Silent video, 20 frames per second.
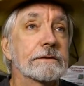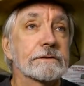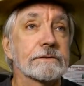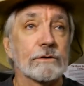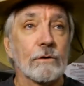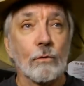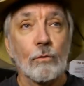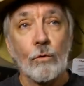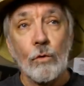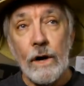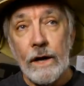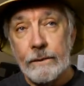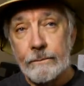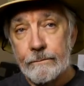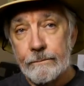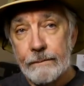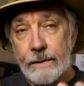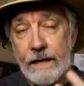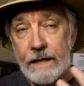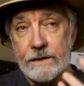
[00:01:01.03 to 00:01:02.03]
So
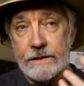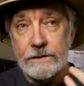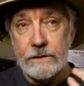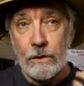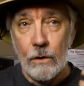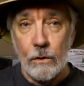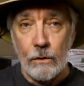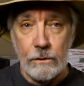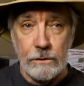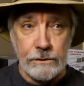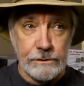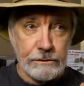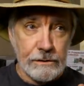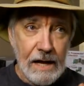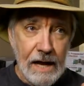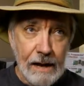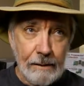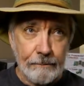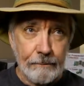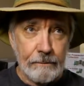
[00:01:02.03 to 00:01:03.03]
what makes gold
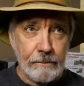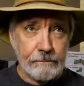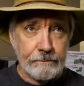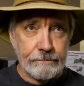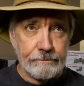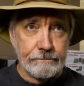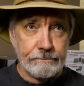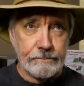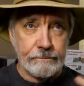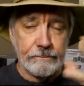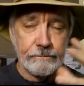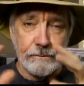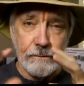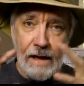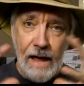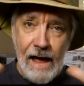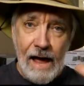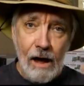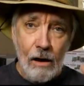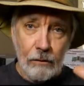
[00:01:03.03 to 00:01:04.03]
trap
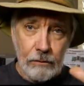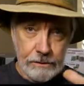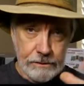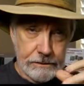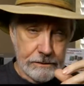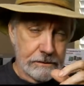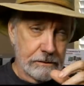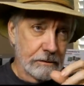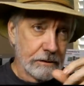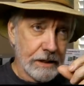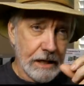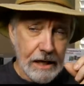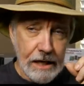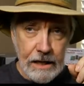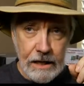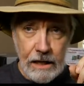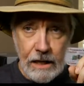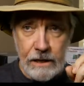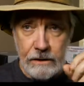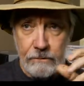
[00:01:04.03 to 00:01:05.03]
out?
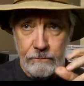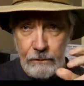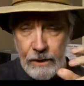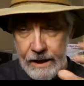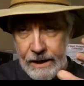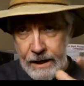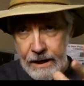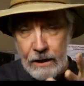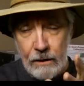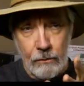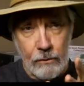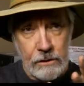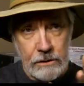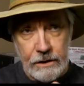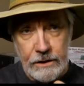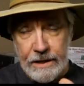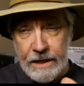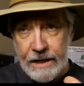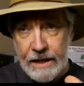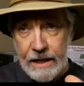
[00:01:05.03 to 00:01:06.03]
Okay, and right here we're
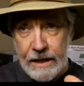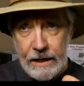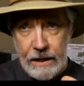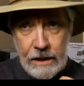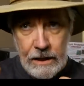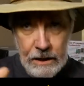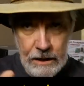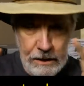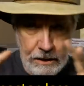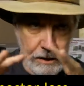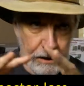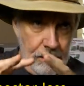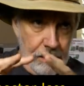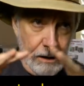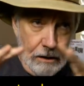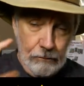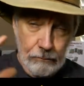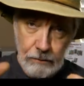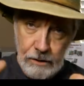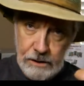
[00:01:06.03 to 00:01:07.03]
looking at
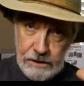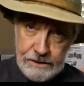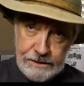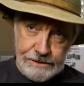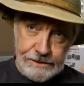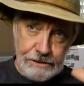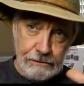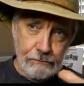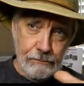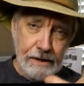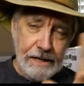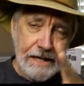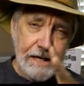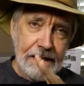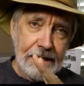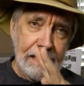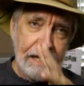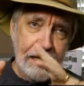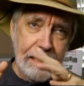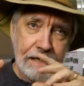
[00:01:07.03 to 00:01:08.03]
a really
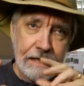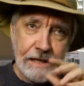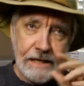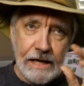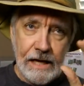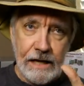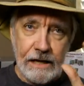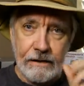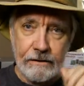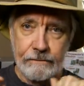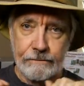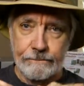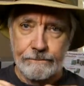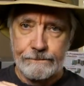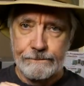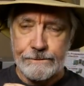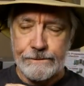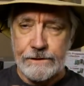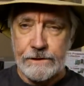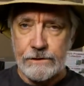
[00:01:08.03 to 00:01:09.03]
serene kind of
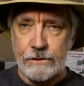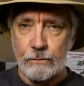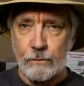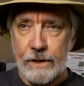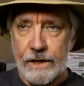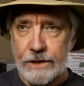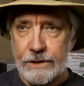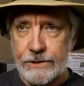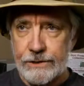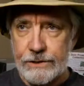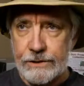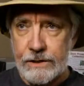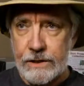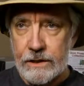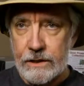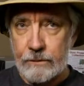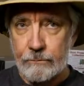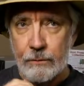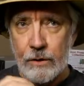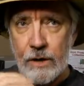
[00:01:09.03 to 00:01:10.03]
situation
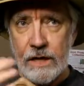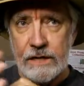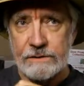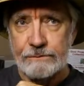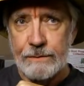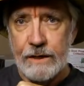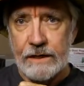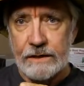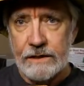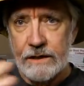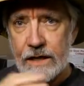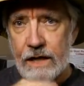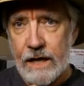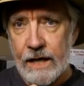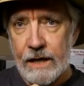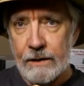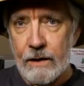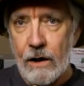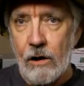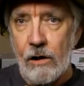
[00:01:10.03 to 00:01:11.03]
and a prospect that
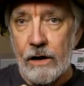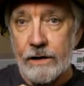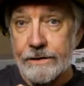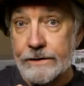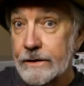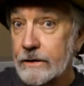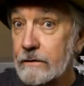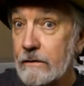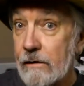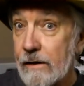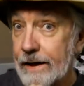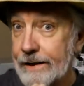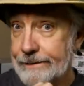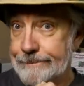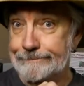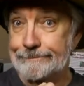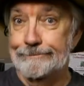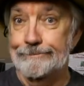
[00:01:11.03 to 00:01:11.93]
I haunt a lot.